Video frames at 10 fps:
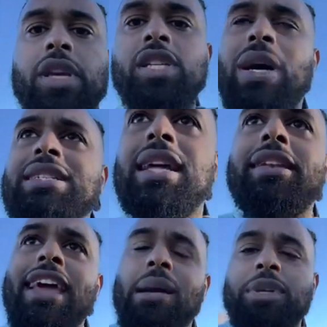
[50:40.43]
So I said,
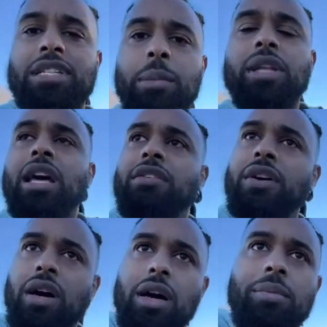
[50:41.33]
damn, and someone left
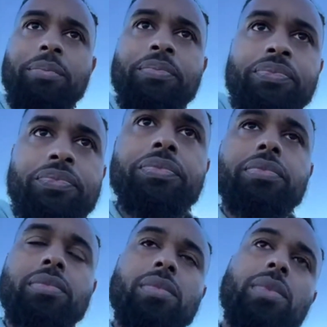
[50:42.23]
um,
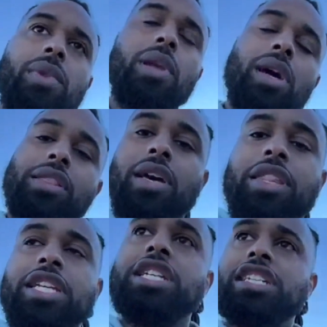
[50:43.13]

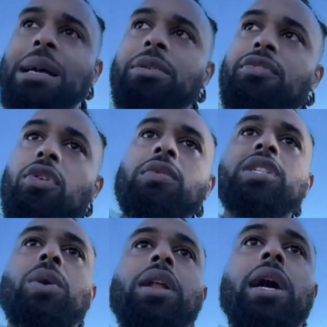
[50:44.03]
Ephesians chapter 4, verse
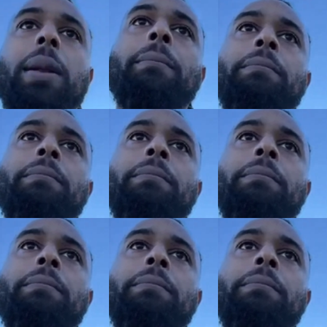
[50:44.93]
29.